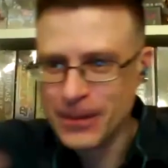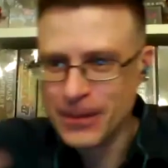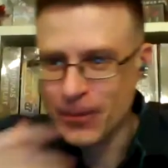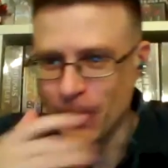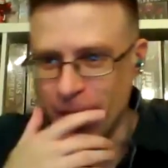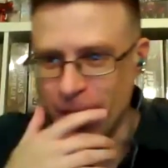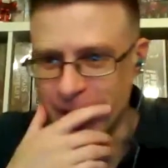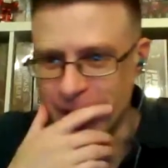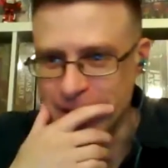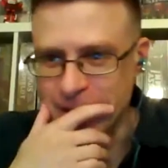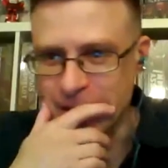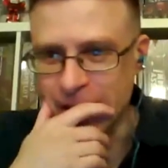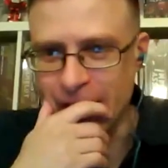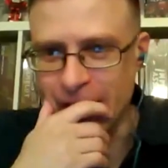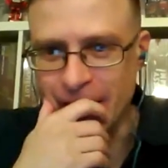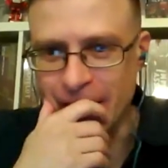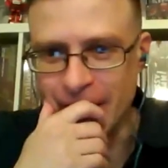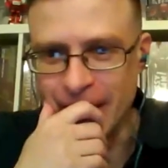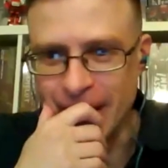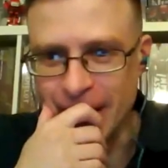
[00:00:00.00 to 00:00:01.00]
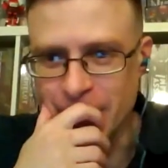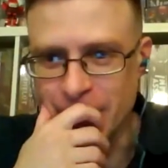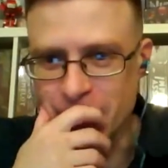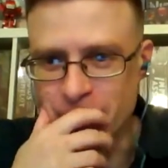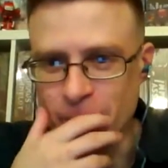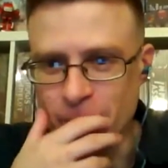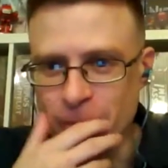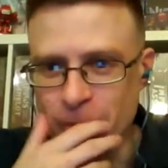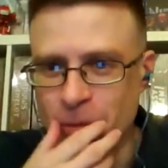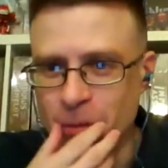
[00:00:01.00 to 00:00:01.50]
All right,
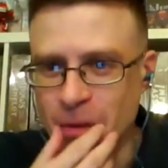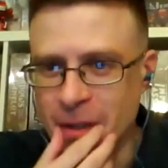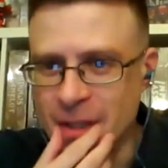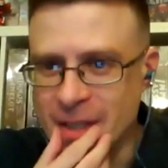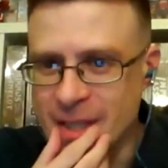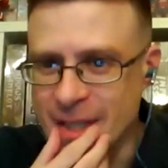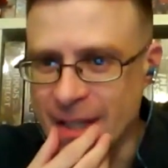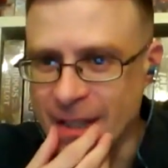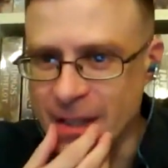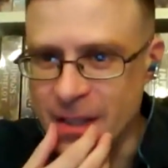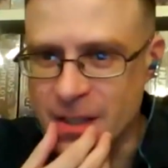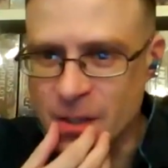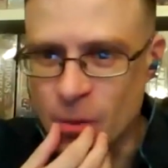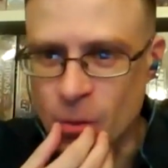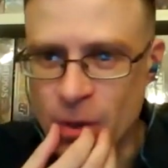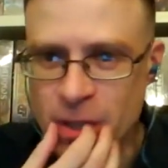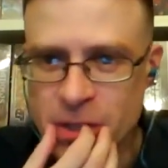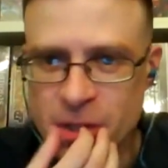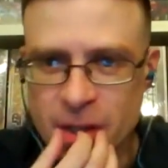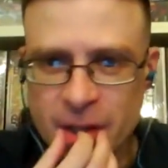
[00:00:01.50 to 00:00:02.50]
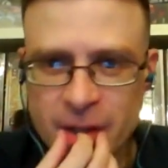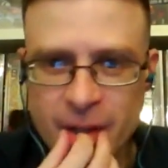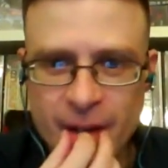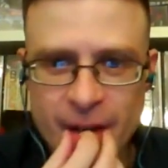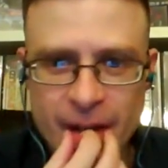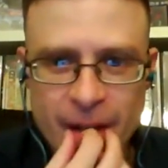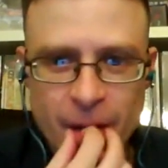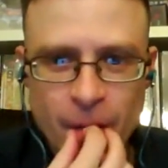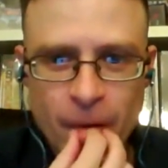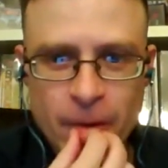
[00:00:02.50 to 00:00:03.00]
so let's take this question, and then
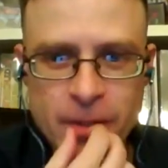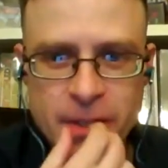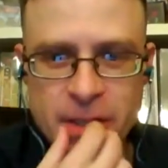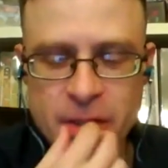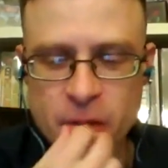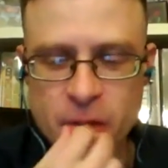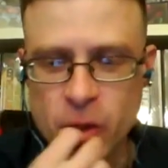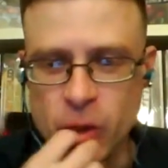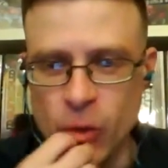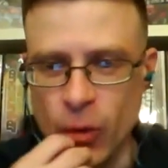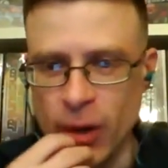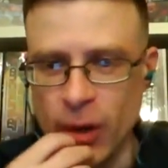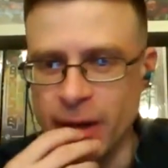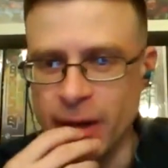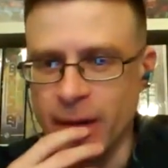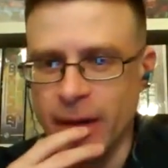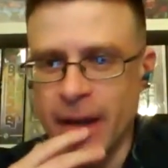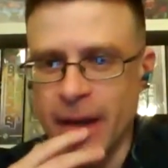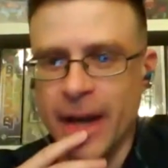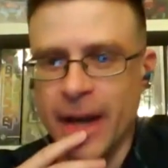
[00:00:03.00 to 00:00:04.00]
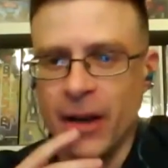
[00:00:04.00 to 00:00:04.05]
Hero, since you joined kind of